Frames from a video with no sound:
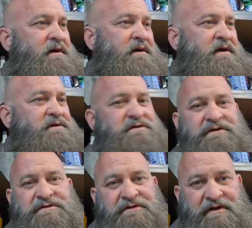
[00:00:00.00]
he stood
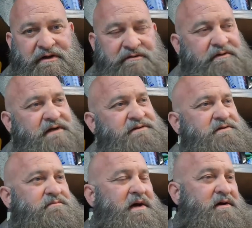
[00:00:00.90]
his ground, I
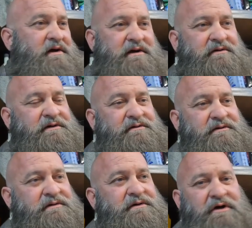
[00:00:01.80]
stood my ground, and
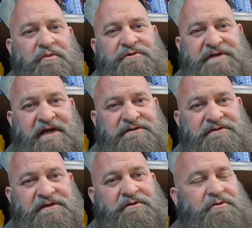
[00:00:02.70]
almost
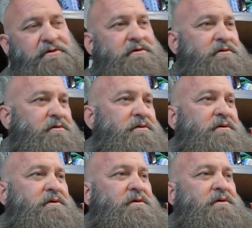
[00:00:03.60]
canceled the order.
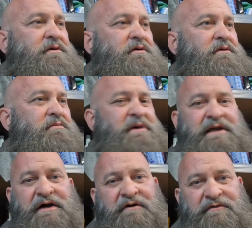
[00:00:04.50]
But
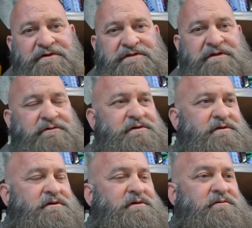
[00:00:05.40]
he offered a
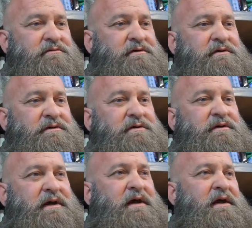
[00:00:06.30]
solution
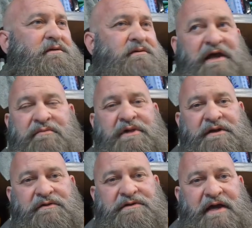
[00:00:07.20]
and gave me
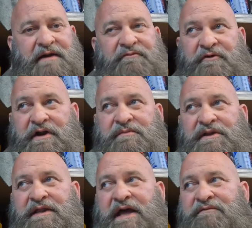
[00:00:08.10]
another time frame,
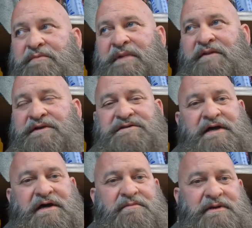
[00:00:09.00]
and he'd have it by this
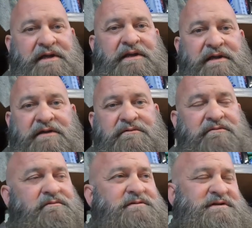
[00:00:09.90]
time, and he did.
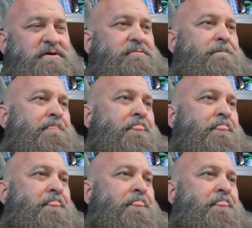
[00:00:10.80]
So